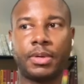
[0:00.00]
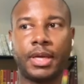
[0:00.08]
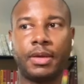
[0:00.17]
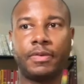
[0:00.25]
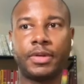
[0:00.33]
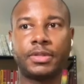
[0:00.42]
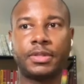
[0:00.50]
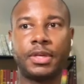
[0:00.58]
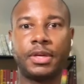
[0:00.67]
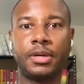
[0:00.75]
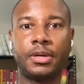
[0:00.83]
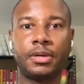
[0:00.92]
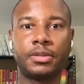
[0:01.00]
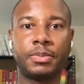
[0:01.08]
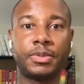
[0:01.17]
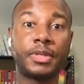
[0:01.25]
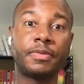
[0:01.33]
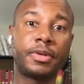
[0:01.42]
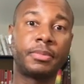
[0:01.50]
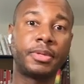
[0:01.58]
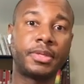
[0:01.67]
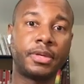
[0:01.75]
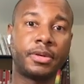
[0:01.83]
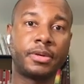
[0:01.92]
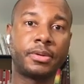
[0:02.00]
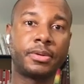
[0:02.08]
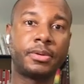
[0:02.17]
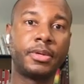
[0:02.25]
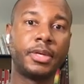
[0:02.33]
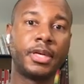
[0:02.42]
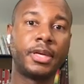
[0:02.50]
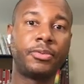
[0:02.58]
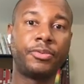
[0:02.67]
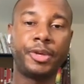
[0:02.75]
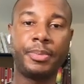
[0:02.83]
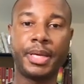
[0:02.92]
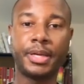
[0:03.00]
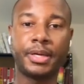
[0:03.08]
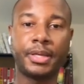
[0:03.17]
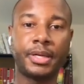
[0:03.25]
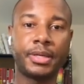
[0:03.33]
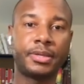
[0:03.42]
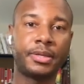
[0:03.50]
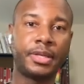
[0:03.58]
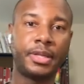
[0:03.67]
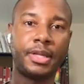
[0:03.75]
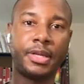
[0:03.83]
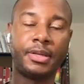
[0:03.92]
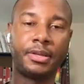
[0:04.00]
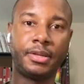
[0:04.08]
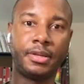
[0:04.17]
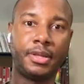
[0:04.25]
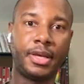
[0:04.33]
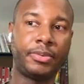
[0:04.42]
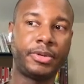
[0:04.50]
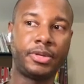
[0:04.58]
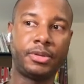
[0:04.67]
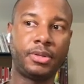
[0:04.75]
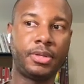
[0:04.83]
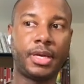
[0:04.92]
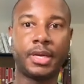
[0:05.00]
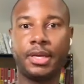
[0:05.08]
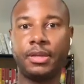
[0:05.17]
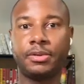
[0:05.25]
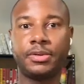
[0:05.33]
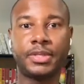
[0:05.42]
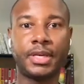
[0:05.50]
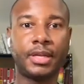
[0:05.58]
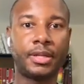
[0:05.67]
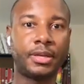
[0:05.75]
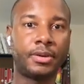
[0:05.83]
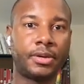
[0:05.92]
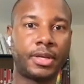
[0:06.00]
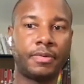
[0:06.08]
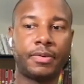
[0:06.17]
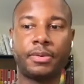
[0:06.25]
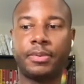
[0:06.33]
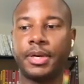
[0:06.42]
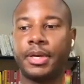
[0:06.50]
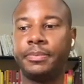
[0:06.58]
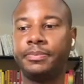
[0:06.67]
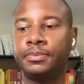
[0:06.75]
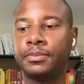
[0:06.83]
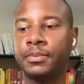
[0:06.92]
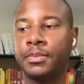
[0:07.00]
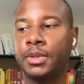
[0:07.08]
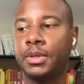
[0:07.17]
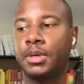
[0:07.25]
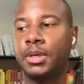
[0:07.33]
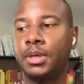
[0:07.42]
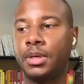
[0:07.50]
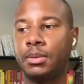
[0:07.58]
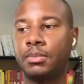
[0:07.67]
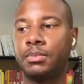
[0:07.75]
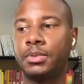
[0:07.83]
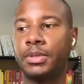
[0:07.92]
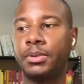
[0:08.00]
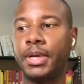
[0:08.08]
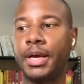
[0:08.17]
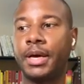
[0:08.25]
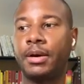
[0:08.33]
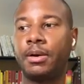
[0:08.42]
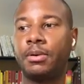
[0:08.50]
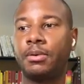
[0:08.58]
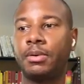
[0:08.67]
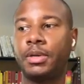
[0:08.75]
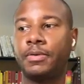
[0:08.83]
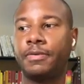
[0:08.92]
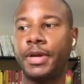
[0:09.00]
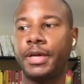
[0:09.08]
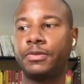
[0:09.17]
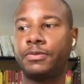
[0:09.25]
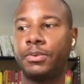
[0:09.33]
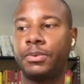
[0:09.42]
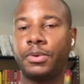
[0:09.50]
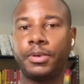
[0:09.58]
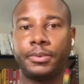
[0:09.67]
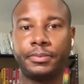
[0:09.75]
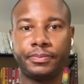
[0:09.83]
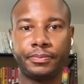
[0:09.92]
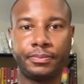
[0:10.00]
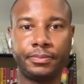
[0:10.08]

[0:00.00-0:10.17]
gave us their specific material. We made a collection and then they would like either sell it or give it away. So now, fast forward,